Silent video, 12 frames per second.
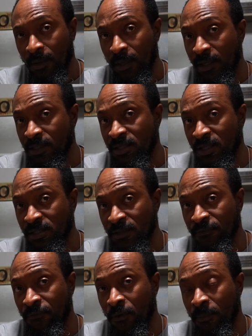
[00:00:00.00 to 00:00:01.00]
is just
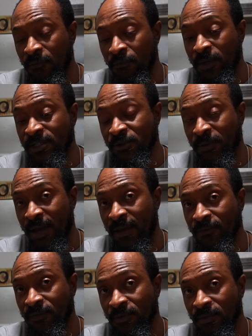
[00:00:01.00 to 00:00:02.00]
a form of
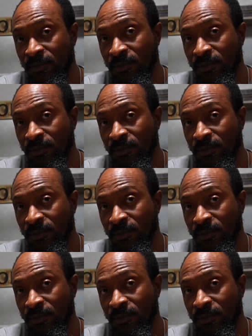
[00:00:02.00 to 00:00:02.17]
witchcraft.